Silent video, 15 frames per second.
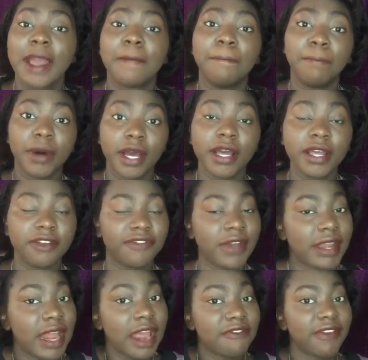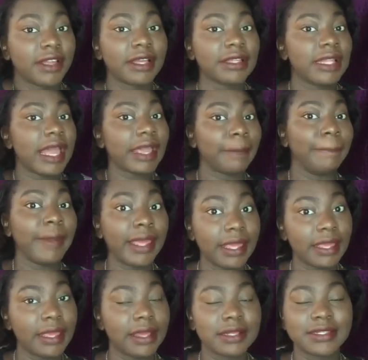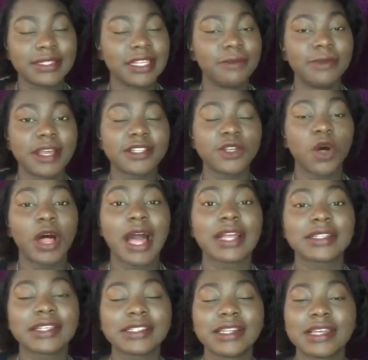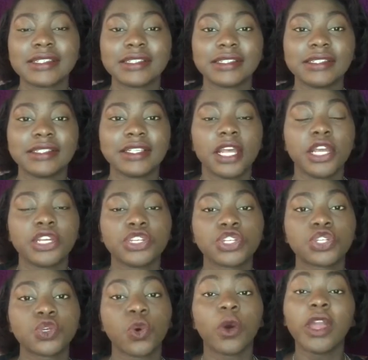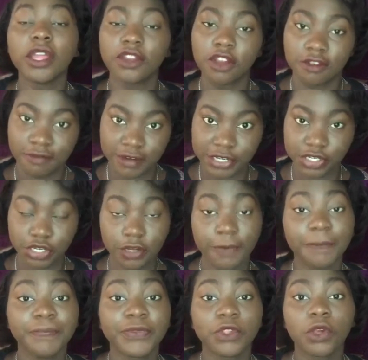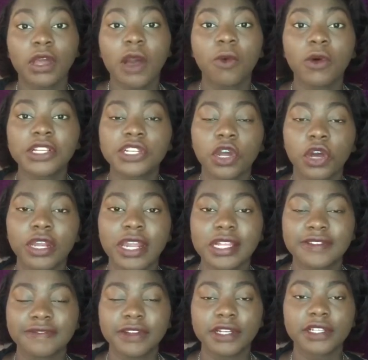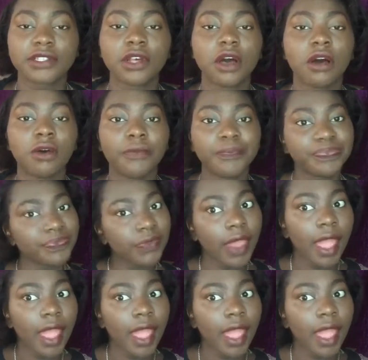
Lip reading: But if you're an African like me and CBS All Access doesn't show in your region, you can watch it on Netflix. So